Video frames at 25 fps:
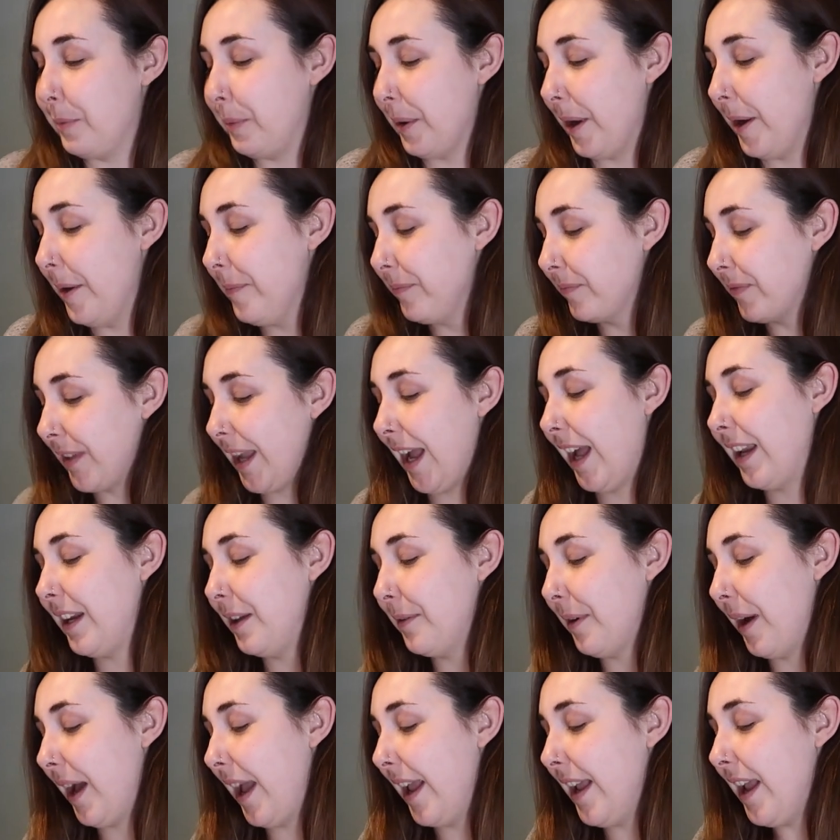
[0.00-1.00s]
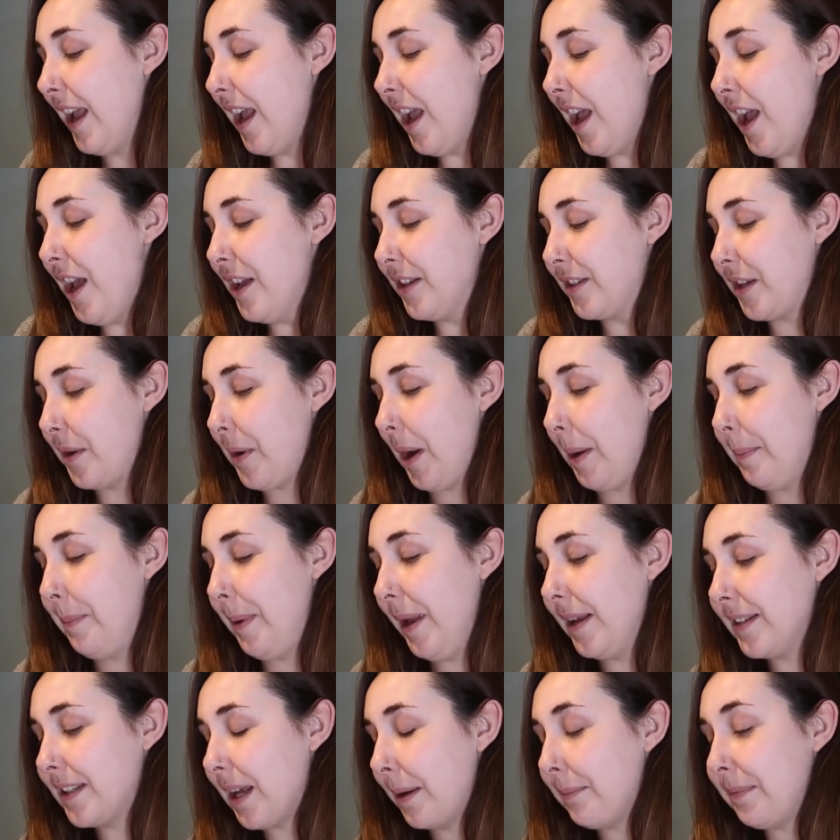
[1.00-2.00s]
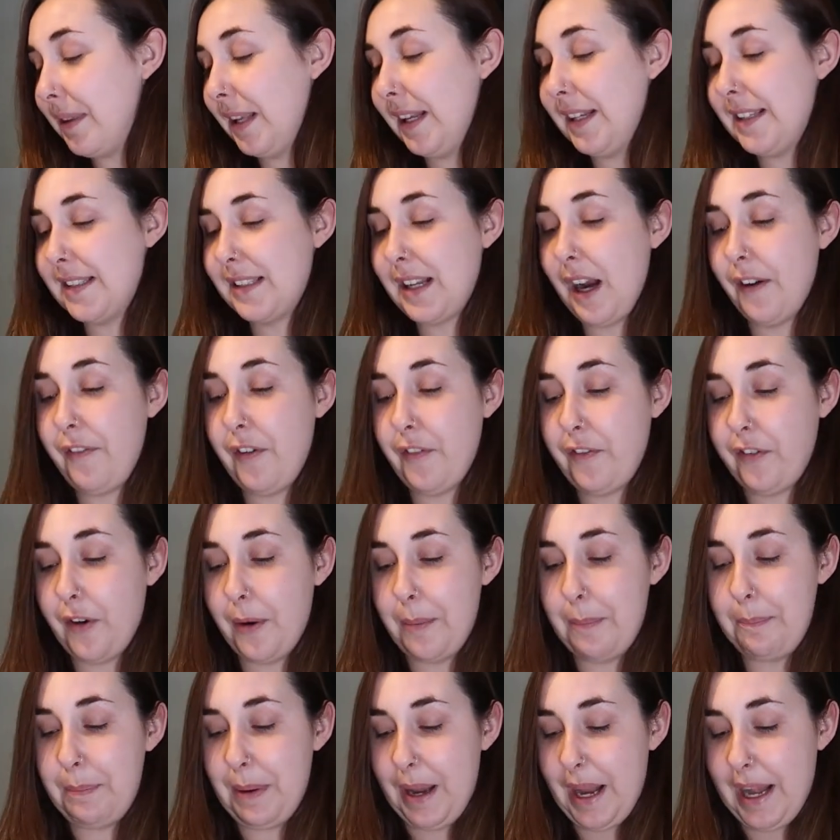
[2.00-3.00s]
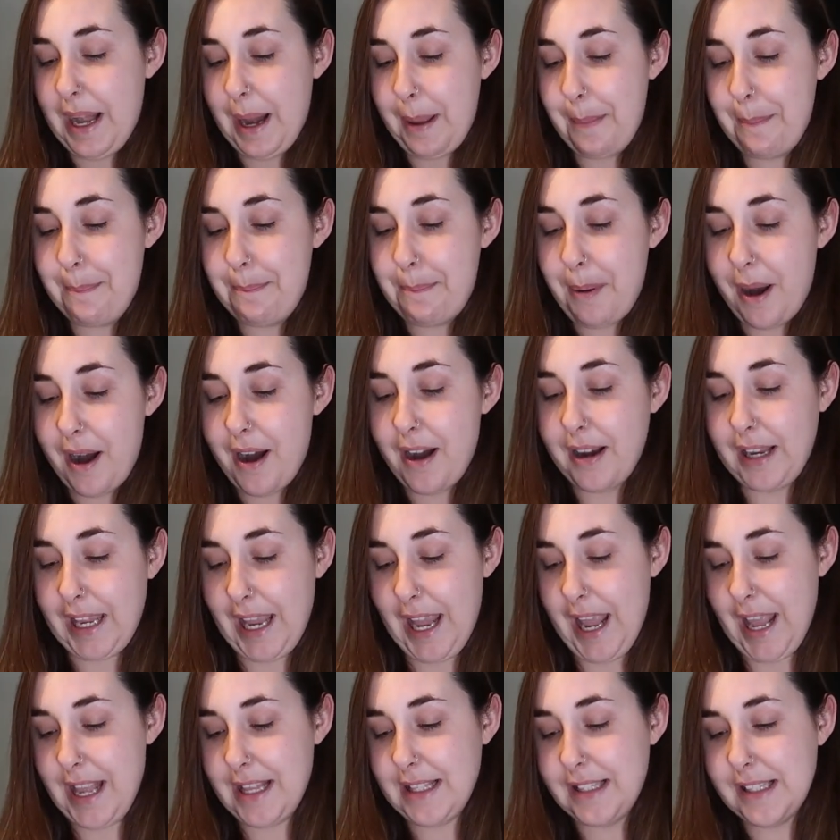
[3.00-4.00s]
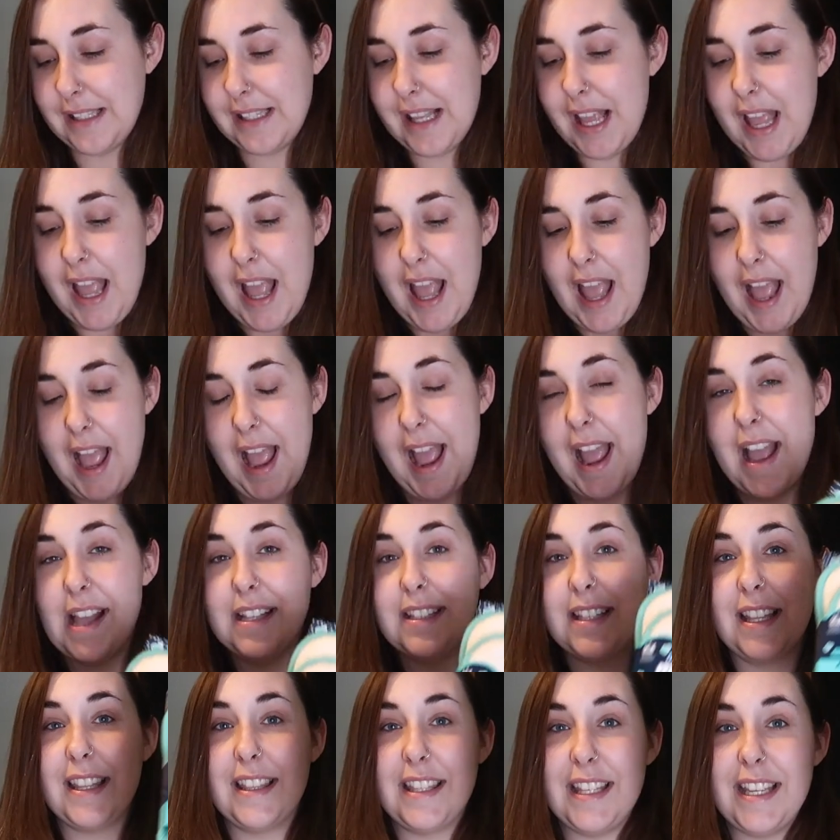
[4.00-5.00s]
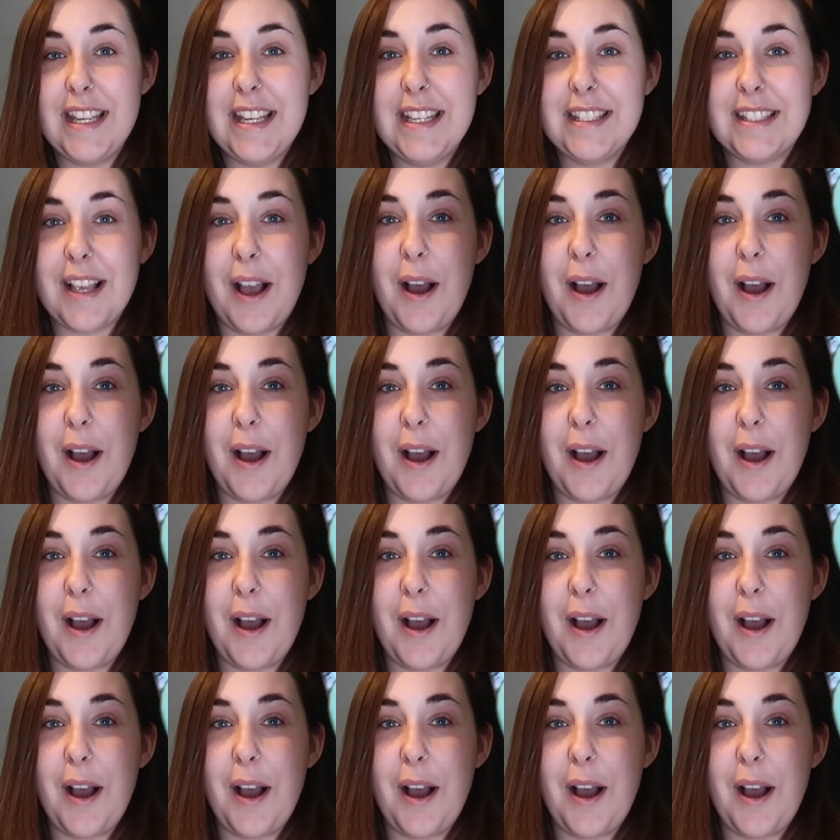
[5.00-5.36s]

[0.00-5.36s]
But anyway, so I picked up these stuff from B&M Bargains, and these